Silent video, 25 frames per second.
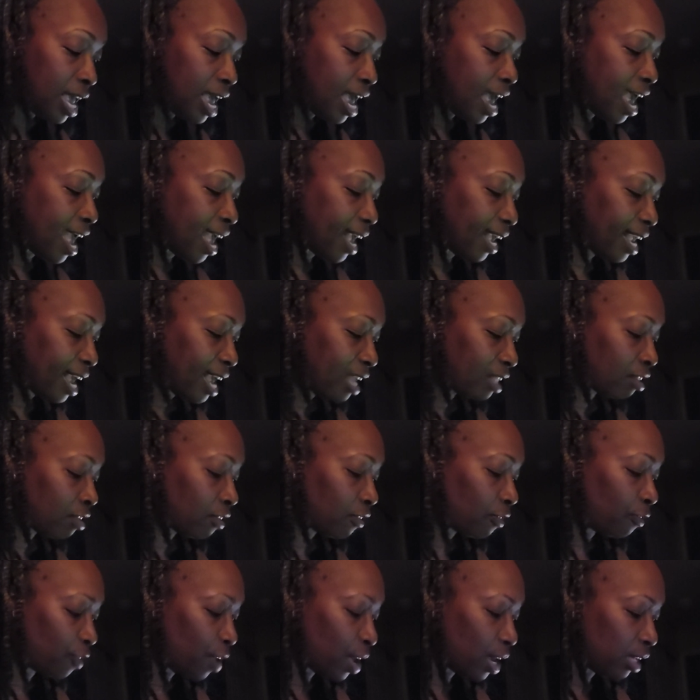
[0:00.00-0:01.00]
had got the
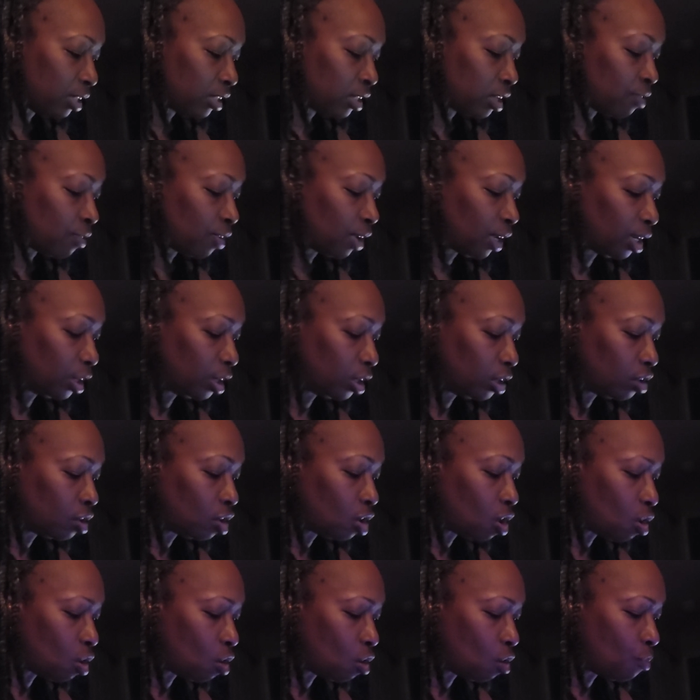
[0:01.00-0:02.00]
face of a little
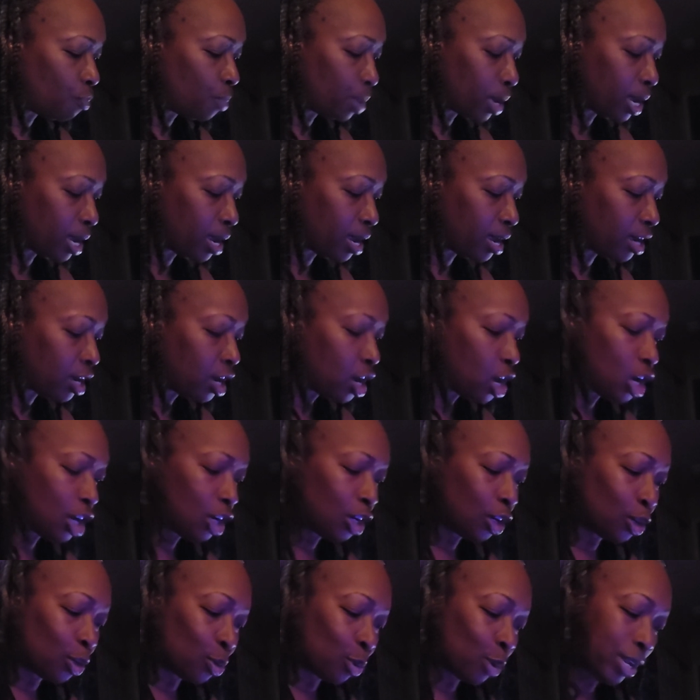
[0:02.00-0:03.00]
old man
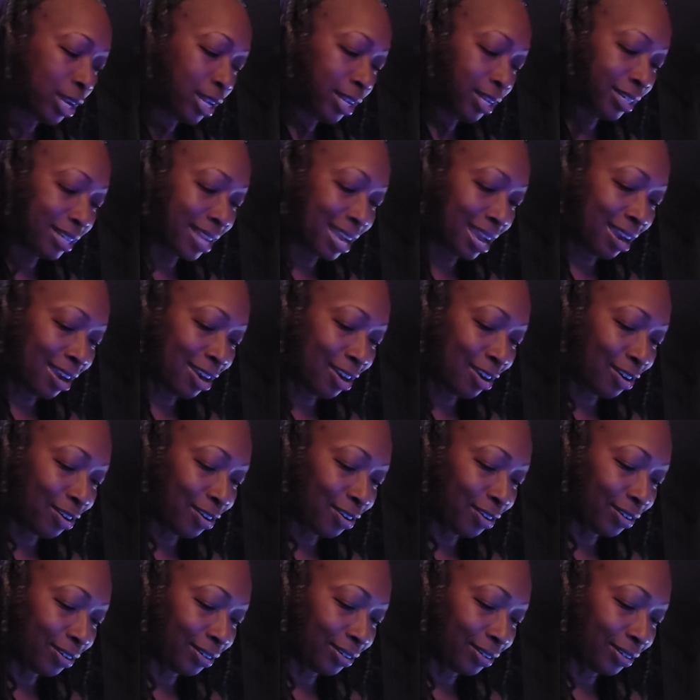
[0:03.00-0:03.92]
grinned at her.